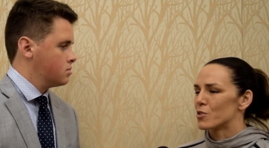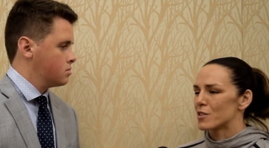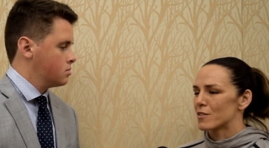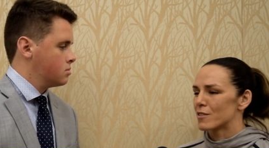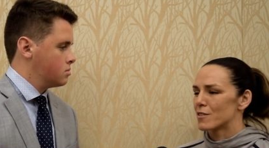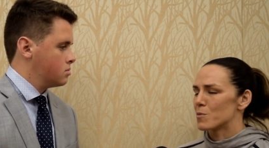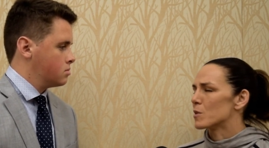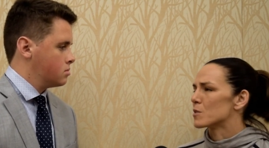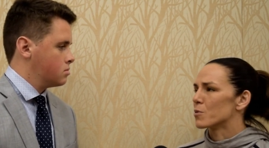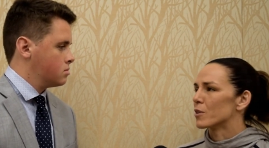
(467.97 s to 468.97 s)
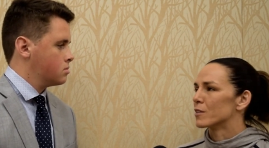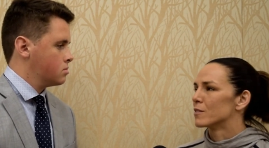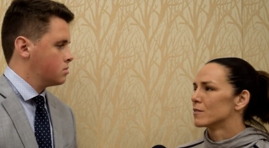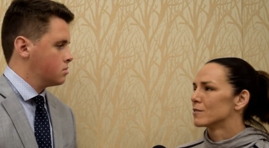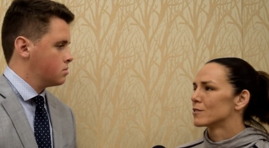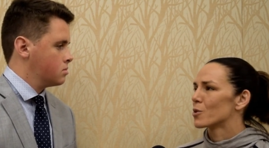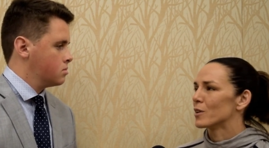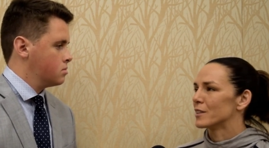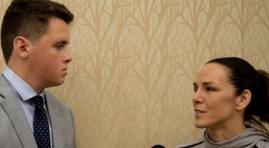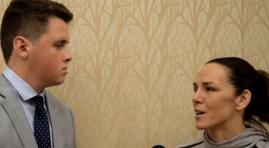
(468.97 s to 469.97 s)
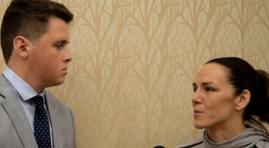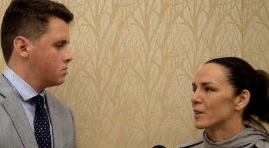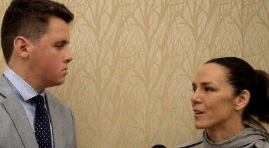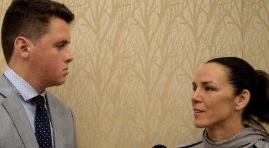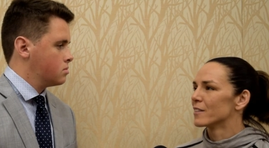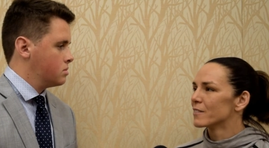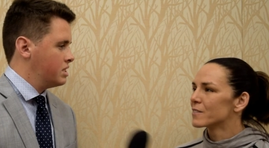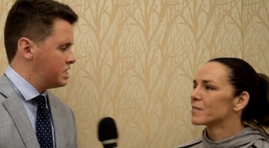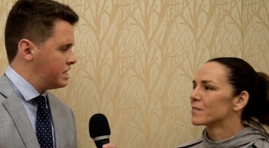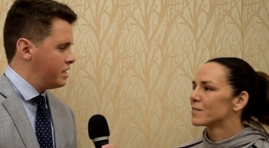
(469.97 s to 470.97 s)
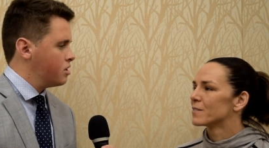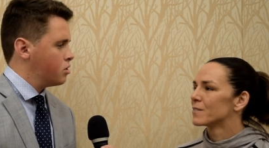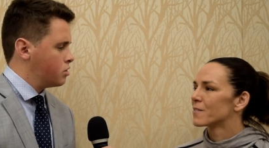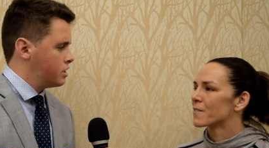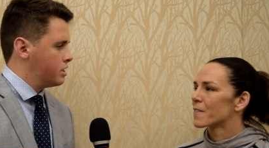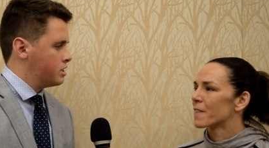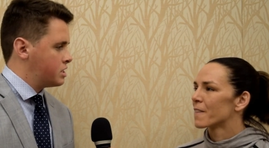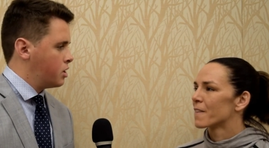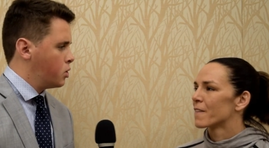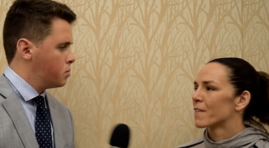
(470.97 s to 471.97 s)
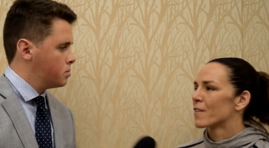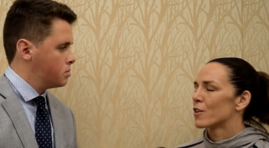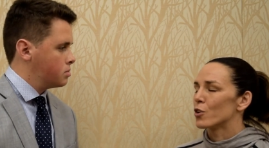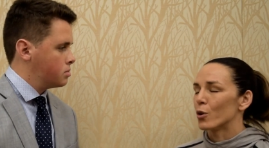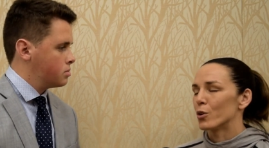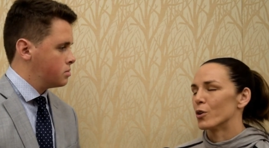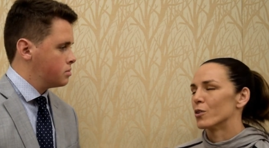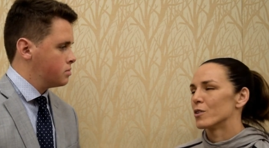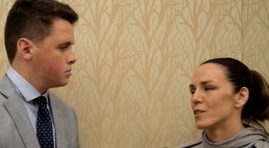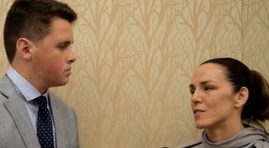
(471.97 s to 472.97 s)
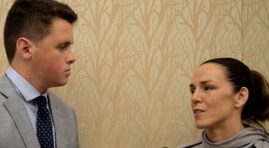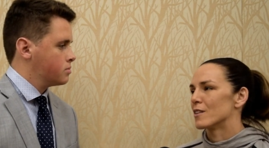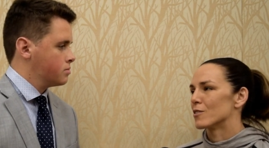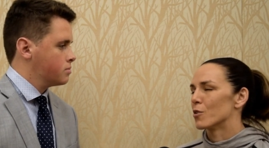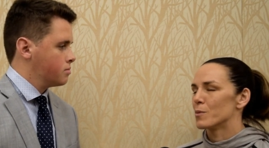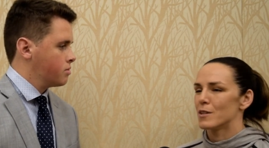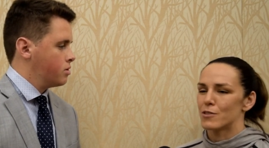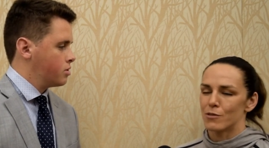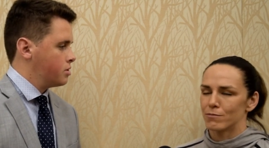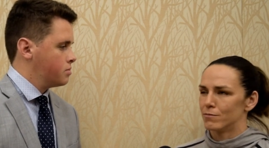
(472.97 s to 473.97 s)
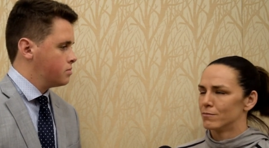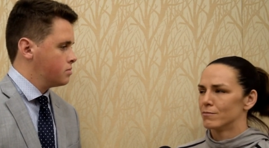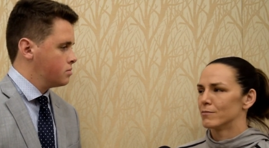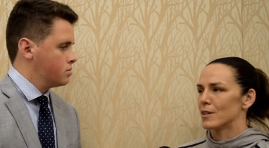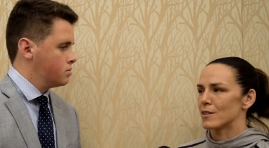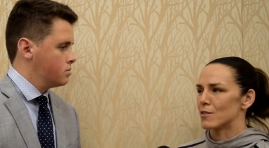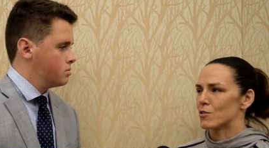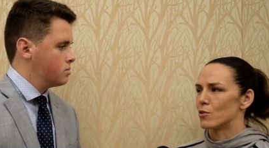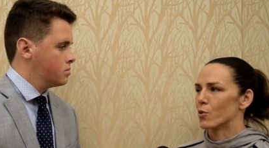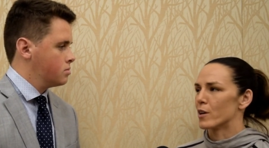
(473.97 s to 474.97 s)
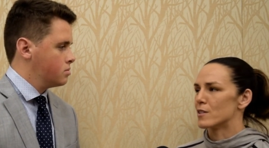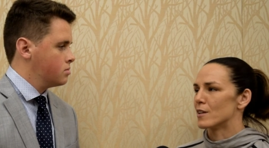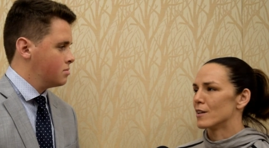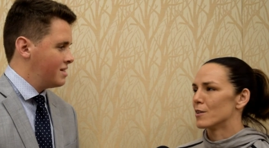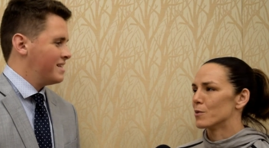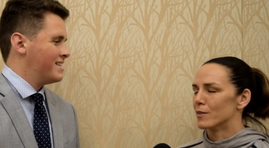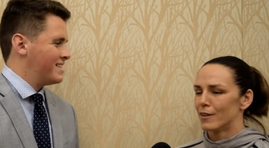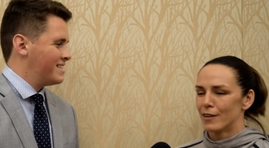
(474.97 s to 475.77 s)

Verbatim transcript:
Speaker 1: just spend some good quality time together.
Speaker 2: Is he here or did he stay home?
Speaker 1: No, no, no. He stays home. He's my son's too crazy. He would